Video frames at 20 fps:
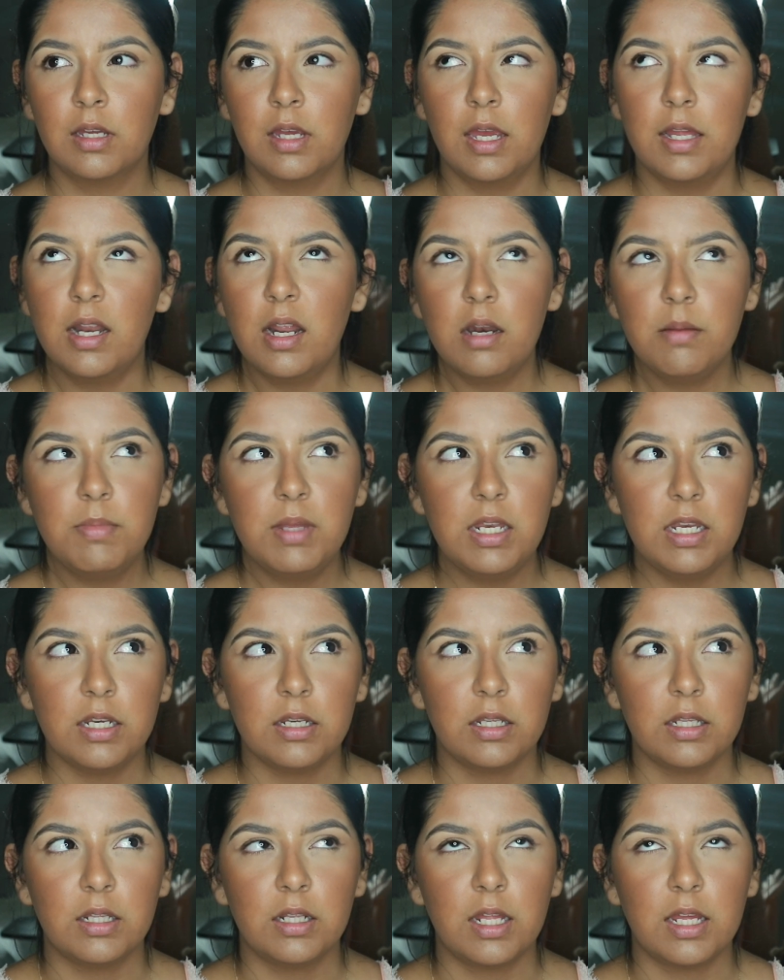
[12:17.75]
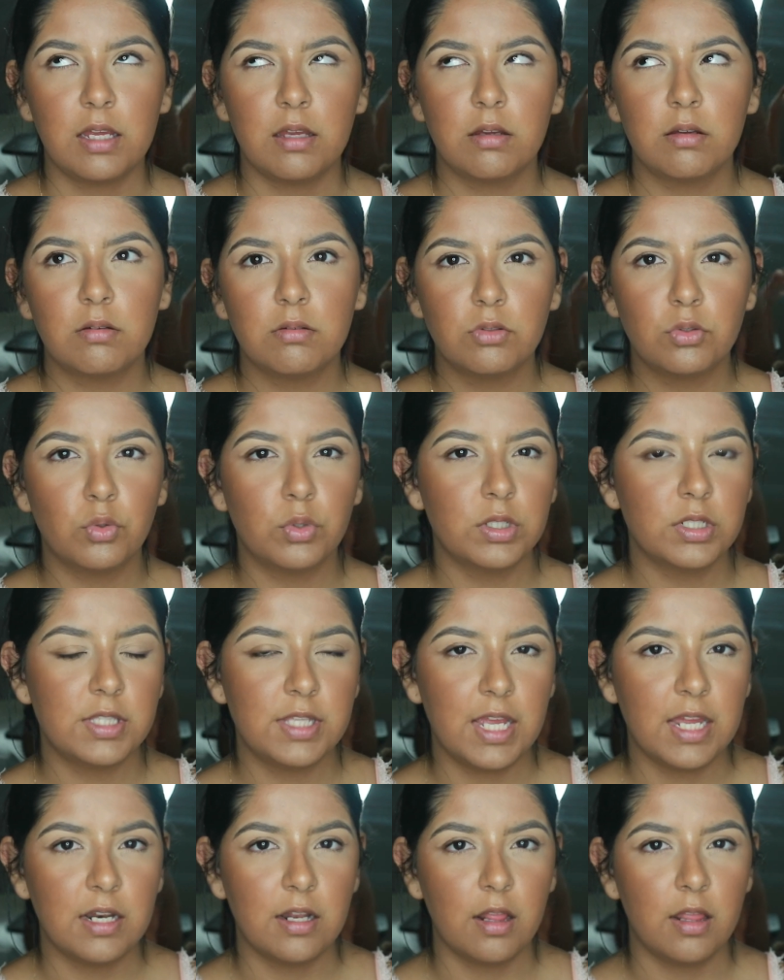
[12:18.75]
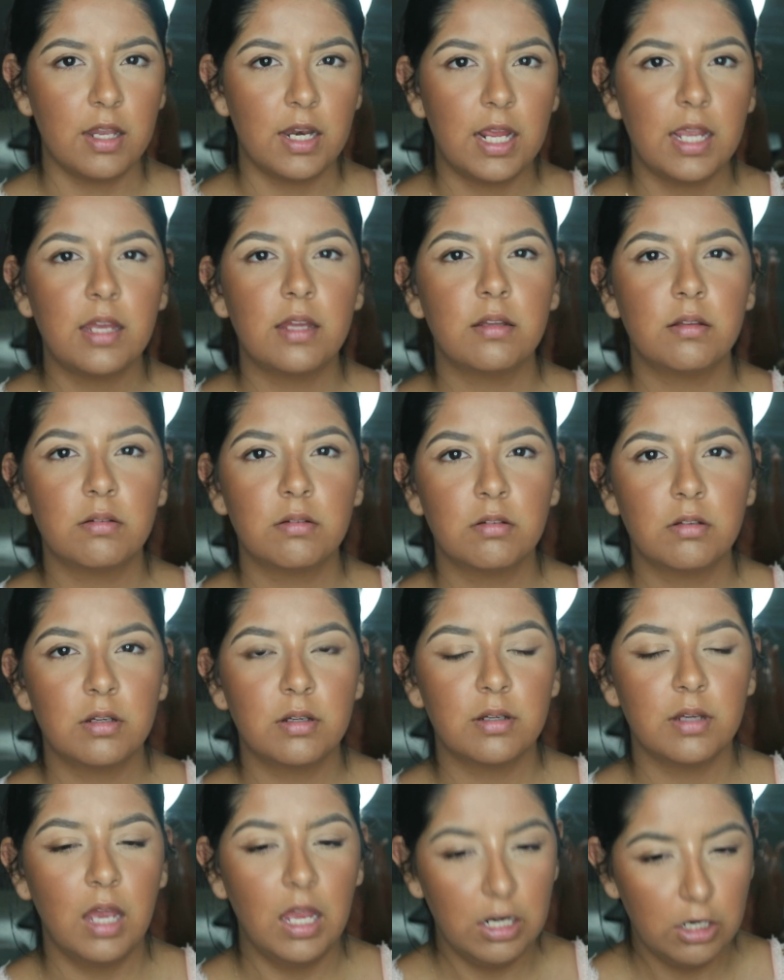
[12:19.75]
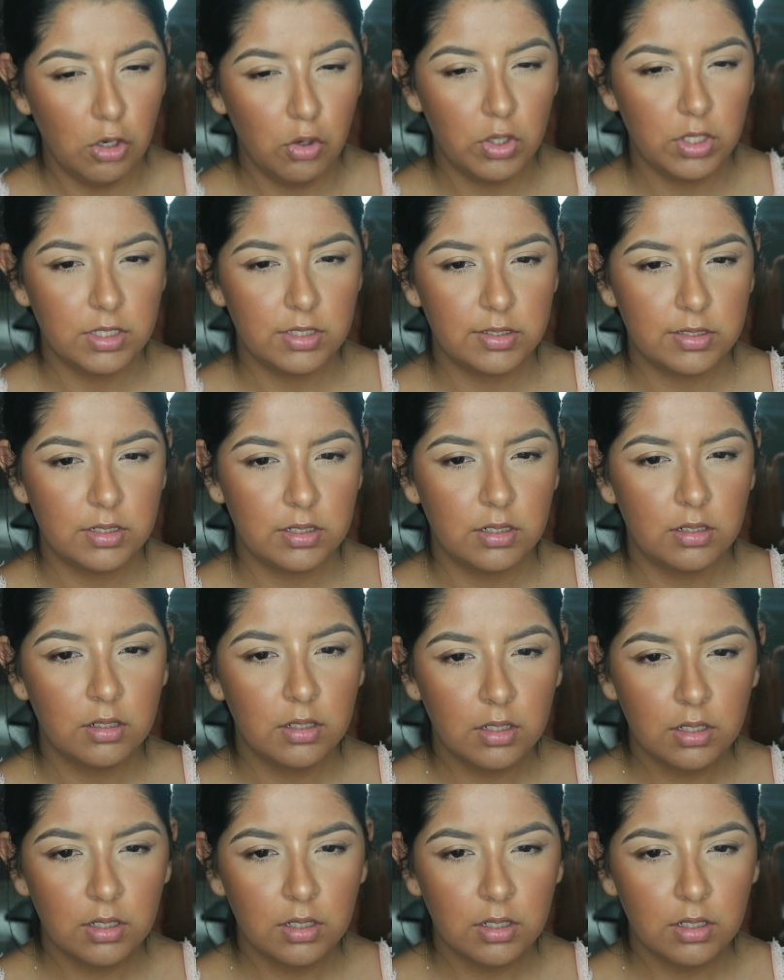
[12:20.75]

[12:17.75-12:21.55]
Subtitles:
And not immediately, like towards the end of the day, I noticed.